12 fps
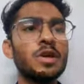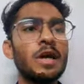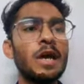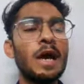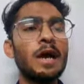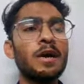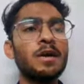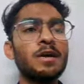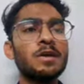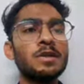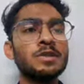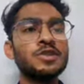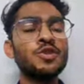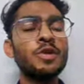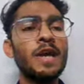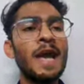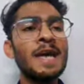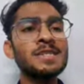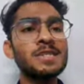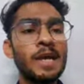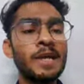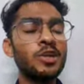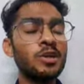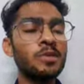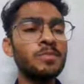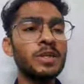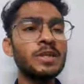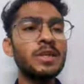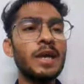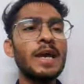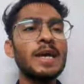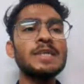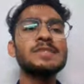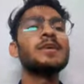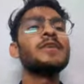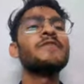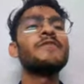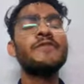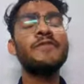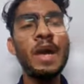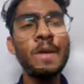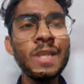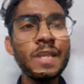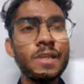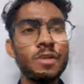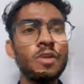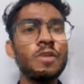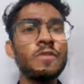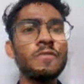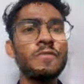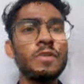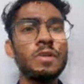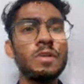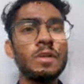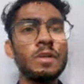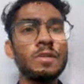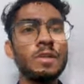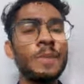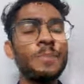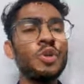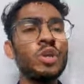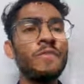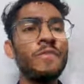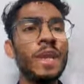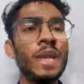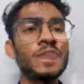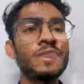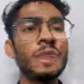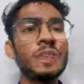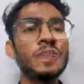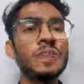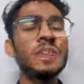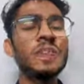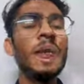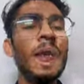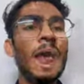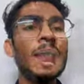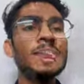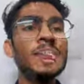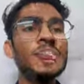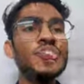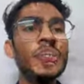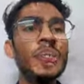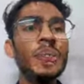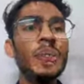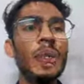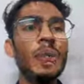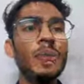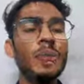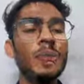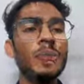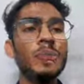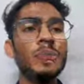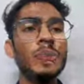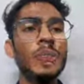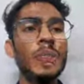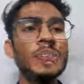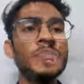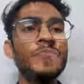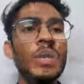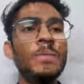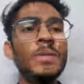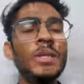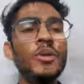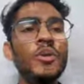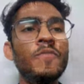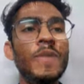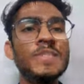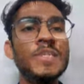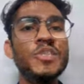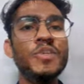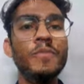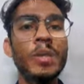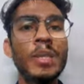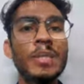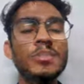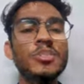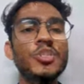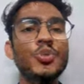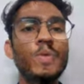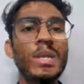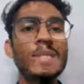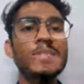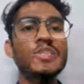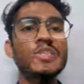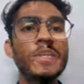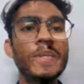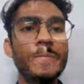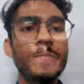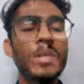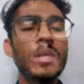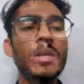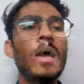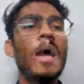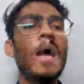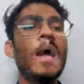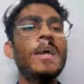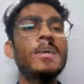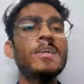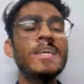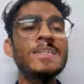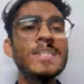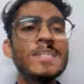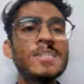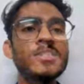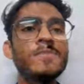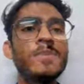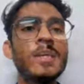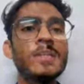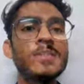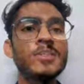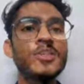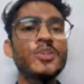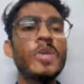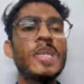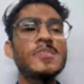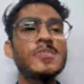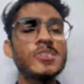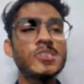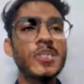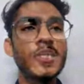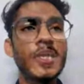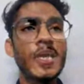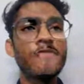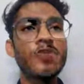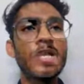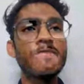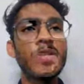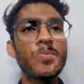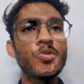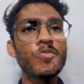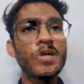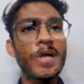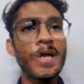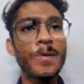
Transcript: uh, so as I termed it as a family of uh, cryptographic hash functions, SHA uh, is a family of SHA1, SHA2 and SHA3. And these SHA1, SHA2 and SHA3 have developed over time